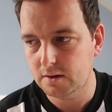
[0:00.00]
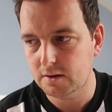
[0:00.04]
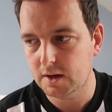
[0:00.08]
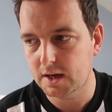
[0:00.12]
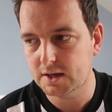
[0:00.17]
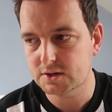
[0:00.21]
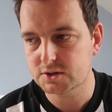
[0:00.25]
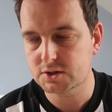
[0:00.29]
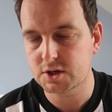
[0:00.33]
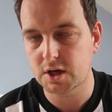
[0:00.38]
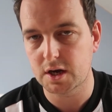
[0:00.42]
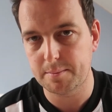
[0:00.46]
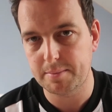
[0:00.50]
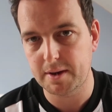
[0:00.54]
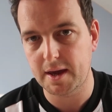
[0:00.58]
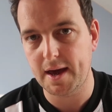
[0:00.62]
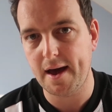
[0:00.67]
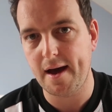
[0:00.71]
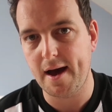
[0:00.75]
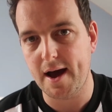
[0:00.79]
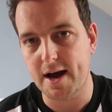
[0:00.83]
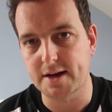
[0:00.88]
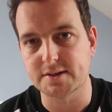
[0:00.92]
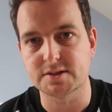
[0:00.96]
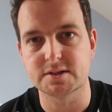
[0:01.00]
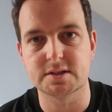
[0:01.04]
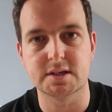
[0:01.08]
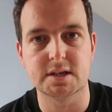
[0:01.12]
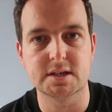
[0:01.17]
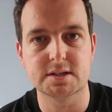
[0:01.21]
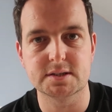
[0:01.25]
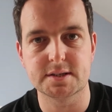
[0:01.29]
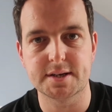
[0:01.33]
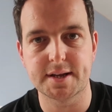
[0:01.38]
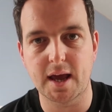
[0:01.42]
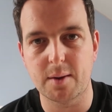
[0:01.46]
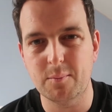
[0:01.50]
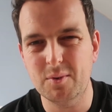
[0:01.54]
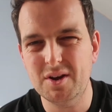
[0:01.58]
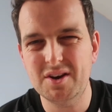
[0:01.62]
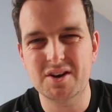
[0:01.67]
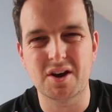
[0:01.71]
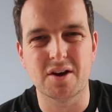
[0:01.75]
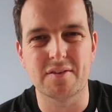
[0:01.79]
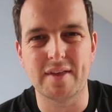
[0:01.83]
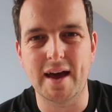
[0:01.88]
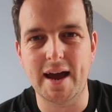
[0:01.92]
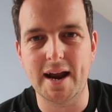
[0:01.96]
it's going to be a hard season again. We
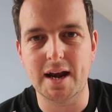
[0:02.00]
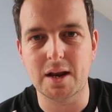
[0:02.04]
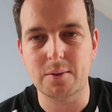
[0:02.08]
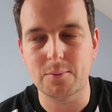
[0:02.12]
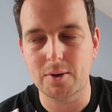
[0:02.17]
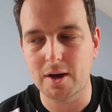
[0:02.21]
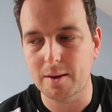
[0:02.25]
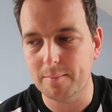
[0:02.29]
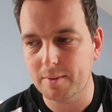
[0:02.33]
know that anyway.